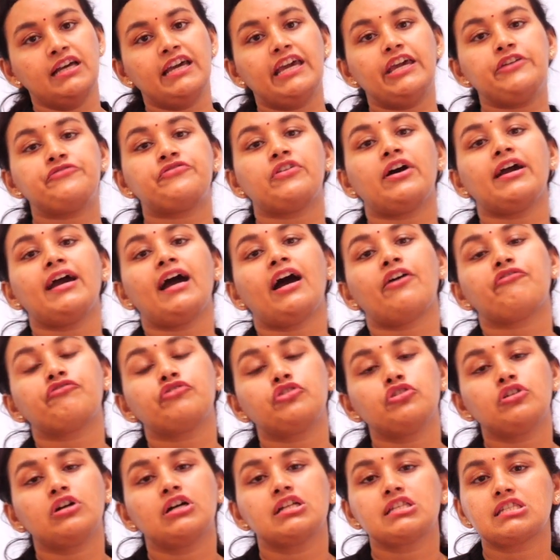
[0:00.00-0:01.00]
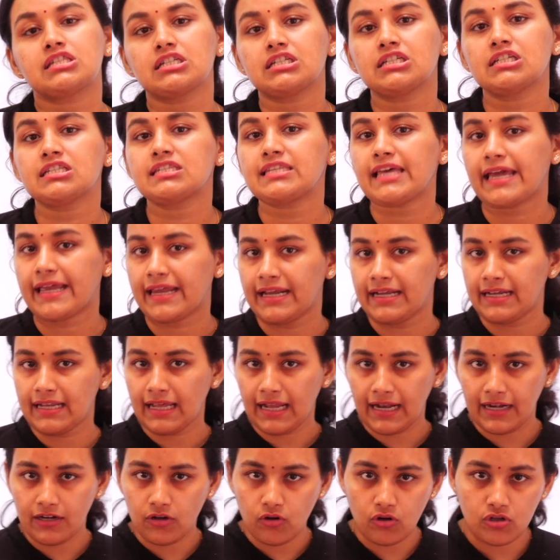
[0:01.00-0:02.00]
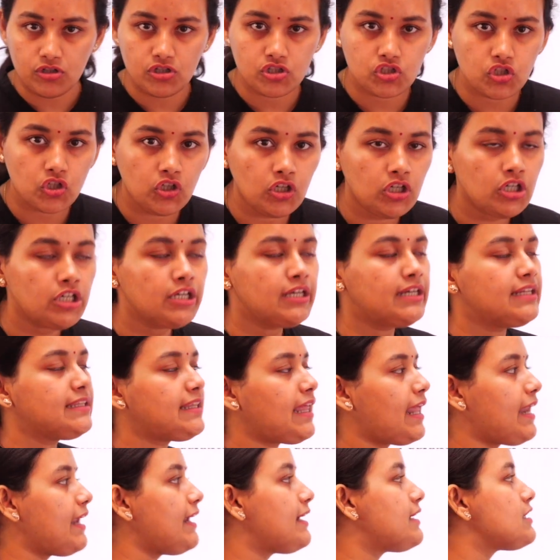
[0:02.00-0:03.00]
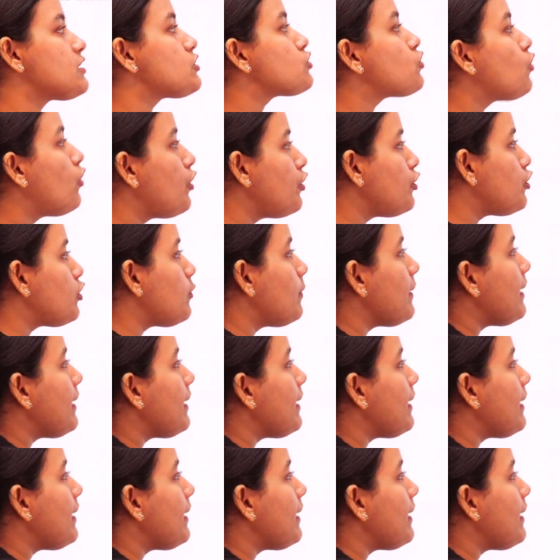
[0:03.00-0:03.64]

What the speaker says: If I have to consider second hand also, then it is going to